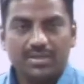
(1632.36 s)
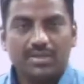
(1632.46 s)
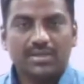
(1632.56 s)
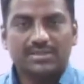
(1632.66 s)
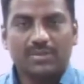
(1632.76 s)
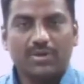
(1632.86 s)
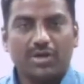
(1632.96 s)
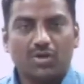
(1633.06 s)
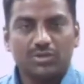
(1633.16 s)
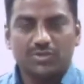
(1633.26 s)
somewhere
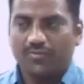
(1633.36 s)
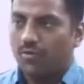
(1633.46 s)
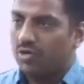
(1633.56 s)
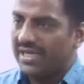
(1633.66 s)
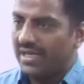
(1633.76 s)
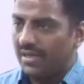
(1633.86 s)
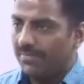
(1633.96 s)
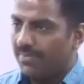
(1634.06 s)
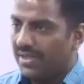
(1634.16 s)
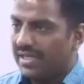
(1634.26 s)
close to 410,
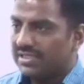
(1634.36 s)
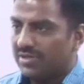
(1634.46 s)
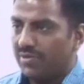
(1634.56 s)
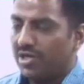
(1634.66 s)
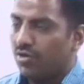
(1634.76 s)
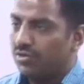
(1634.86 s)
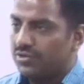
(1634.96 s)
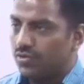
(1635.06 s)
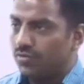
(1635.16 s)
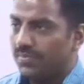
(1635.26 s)
somewhere close
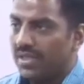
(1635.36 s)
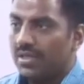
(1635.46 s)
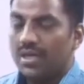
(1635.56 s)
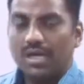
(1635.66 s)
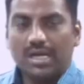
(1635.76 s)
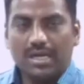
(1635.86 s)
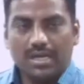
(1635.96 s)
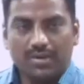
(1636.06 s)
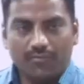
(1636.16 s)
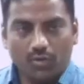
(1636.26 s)
to
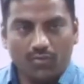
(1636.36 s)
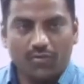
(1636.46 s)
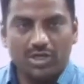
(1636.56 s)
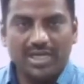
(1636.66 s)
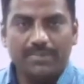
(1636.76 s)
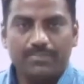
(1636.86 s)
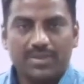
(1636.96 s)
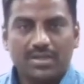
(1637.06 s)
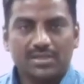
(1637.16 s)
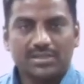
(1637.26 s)
440,
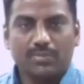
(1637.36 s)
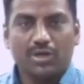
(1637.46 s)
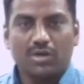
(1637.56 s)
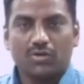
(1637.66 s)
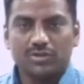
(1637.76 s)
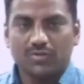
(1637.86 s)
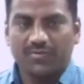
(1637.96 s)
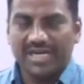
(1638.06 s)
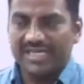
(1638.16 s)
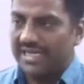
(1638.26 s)
somewhere close to
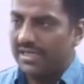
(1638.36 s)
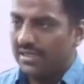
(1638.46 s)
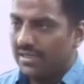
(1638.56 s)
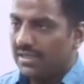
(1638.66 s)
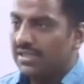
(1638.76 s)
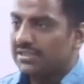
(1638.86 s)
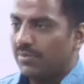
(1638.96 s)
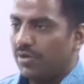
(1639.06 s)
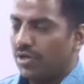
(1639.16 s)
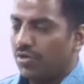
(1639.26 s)
510,
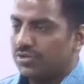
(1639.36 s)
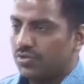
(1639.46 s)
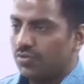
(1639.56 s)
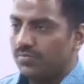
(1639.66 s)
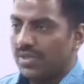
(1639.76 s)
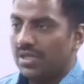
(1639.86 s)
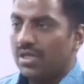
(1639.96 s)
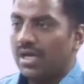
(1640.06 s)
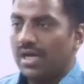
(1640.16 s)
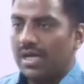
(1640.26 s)
somewhere close to
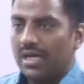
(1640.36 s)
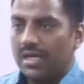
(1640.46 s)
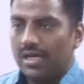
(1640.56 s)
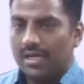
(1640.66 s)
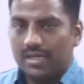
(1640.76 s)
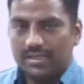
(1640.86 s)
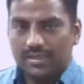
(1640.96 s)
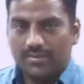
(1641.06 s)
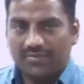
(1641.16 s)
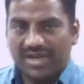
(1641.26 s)

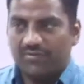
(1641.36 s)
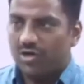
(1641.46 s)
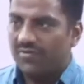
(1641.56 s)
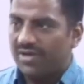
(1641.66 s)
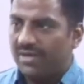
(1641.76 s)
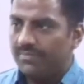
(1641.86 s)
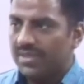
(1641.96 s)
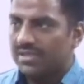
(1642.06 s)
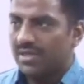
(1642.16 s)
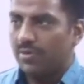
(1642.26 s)
545,
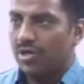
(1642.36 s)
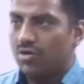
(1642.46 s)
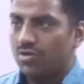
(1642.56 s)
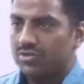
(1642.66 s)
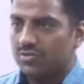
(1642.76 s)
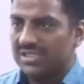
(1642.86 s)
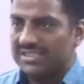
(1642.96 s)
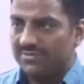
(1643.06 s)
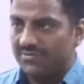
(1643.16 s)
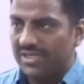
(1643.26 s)
somewhere close to
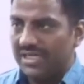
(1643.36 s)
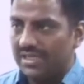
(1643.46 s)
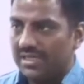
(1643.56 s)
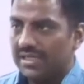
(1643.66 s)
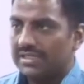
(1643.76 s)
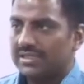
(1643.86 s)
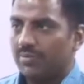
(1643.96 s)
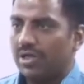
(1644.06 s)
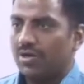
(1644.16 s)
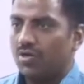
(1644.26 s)
615,
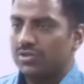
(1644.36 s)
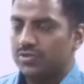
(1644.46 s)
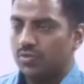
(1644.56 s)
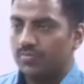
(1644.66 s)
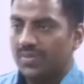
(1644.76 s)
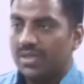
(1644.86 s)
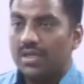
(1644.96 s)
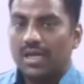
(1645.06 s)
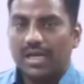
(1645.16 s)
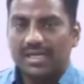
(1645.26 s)
somewhere close to
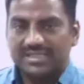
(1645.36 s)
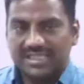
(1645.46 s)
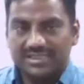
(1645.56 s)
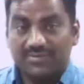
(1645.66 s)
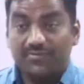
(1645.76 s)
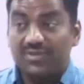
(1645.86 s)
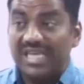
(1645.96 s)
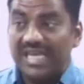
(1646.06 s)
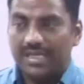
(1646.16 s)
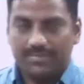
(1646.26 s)
650,